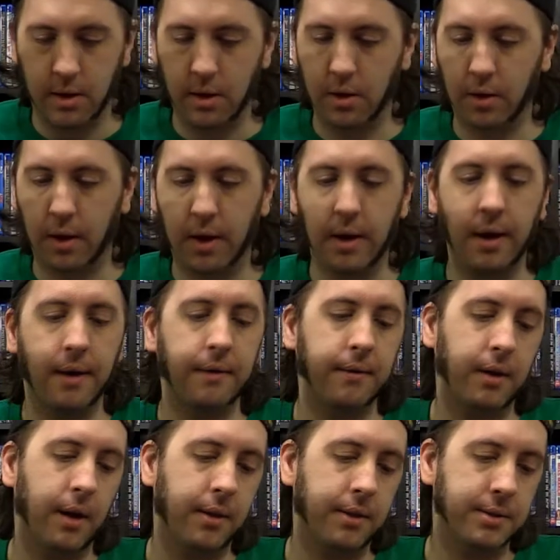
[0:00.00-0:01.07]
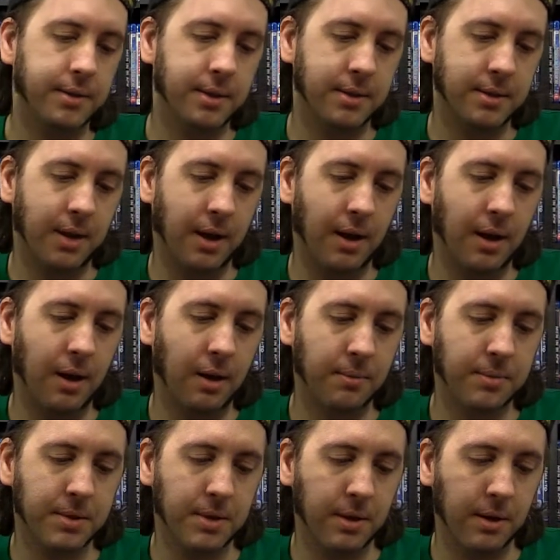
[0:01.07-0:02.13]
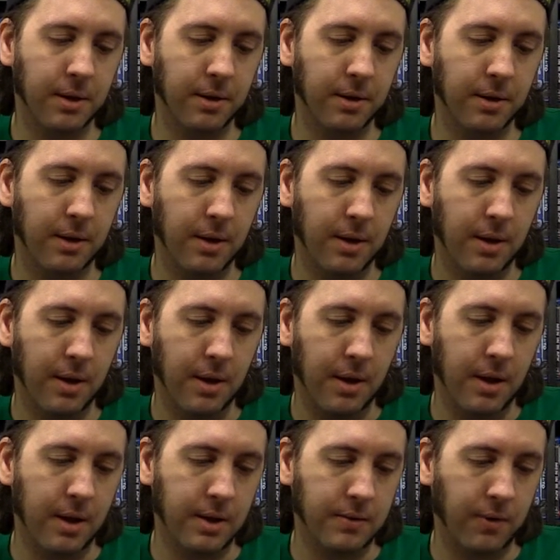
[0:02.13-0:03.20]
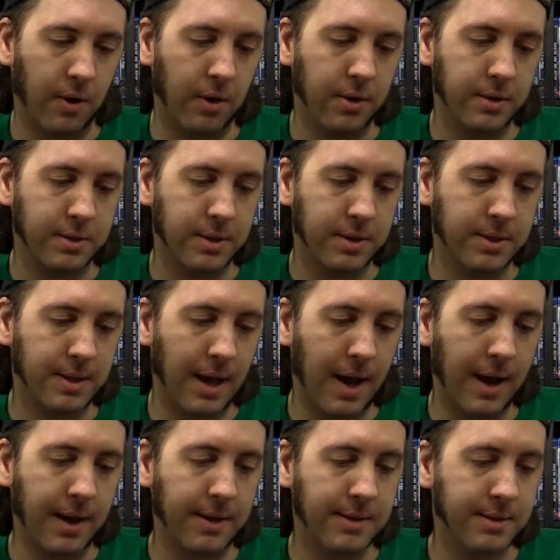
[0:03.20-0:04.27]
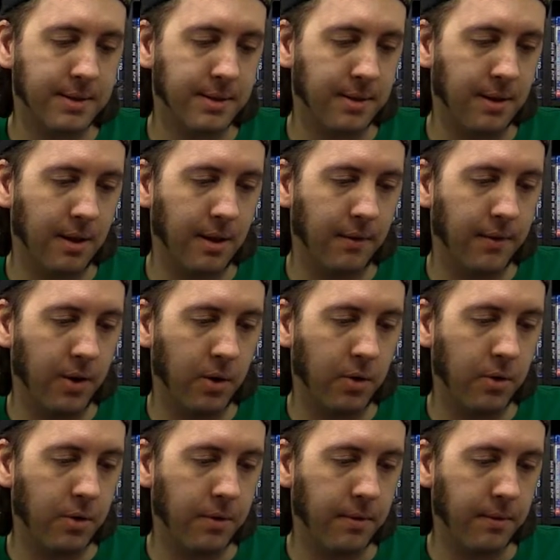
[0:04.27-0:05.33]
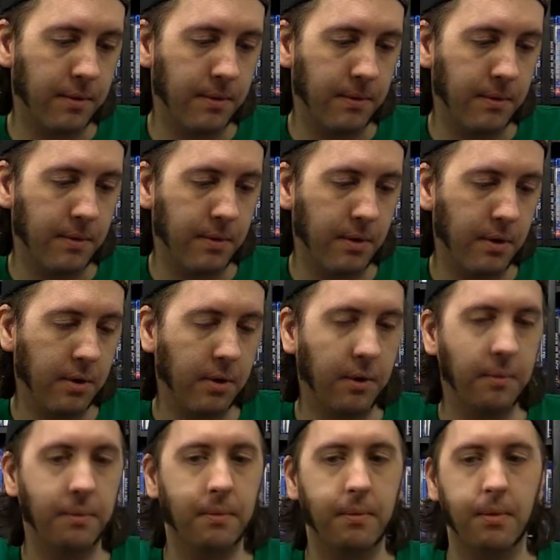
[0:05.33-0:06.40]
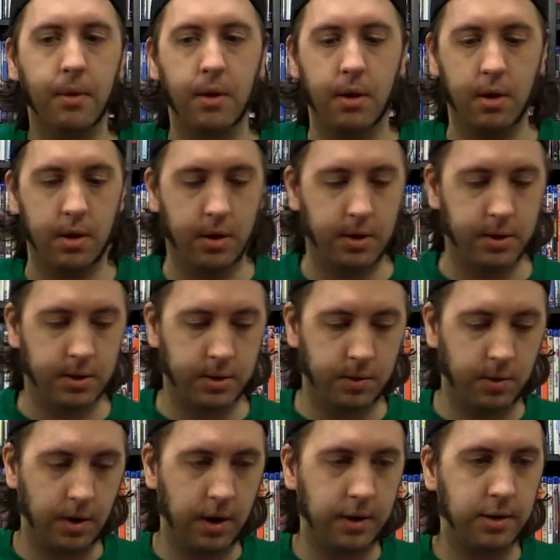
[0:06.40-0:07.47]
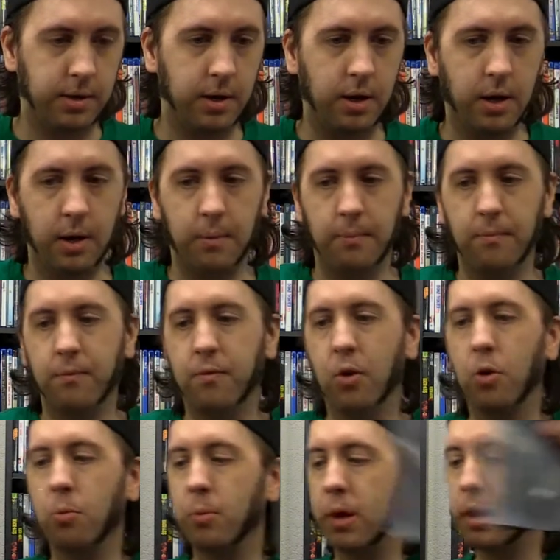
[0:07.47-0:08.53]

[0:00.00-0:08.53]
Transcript: Okay, yeah. This kind of helps as far as the size of the phone. Okay, so we got foam